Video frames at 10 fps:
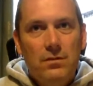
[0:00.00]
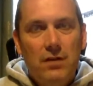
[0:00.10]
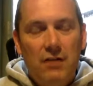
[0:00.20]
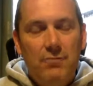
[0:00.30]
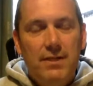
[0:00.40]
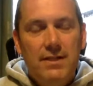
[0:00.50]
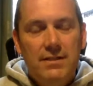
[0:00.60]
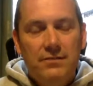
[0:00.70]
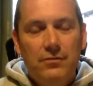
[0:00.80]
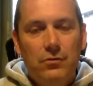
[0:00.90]
life
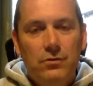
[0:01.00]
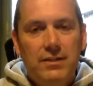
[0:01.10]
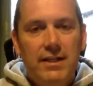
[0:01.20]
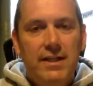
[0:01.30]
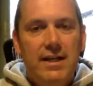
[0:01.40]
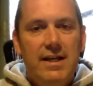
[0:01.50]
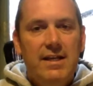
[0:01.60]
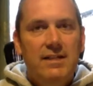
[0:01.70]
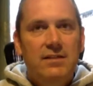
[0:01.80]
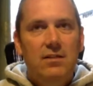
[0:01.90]
begins at 40,
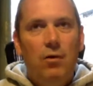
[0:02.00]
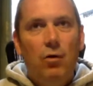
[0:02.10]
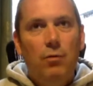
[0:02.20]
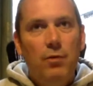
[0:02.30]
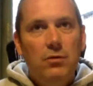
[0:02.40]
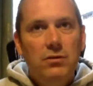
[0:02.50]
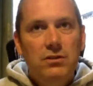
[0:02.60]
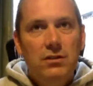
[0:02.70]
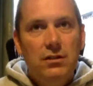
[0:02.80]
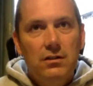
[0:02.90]
is
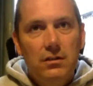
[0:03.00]
almost